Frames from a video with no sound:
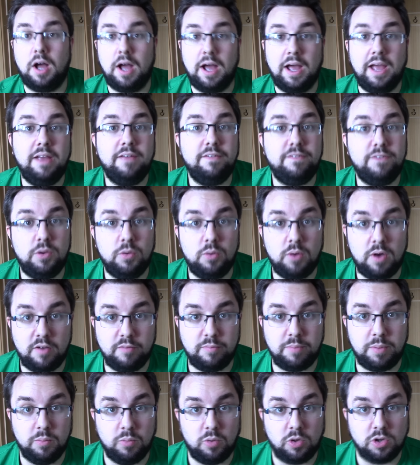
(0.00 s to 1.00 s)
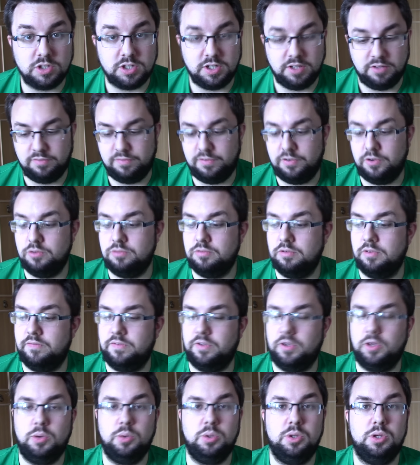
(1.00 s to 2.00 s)
if you have been watching Food
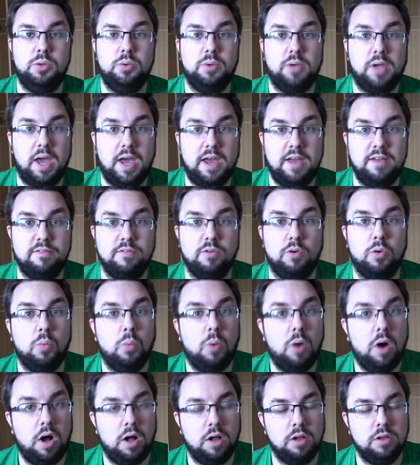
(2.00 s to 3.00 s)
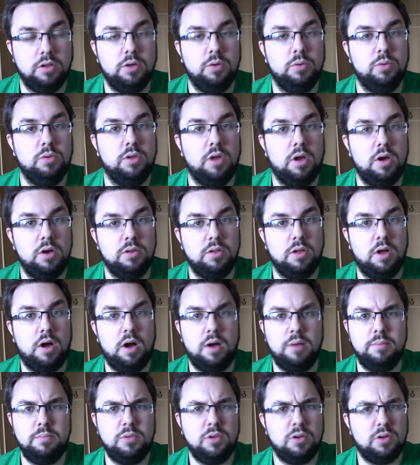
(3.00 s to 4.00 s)
Review UK for a while, you'll know that
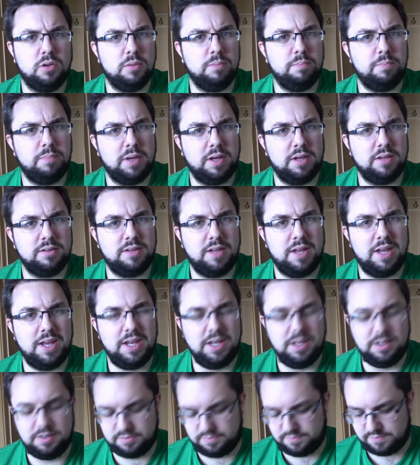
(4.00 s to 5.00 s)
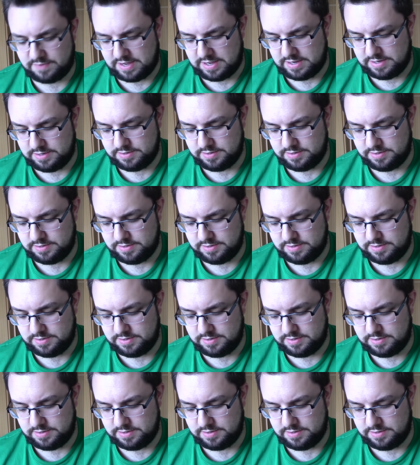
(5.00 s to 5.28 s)
I'm not the biggest heat fan.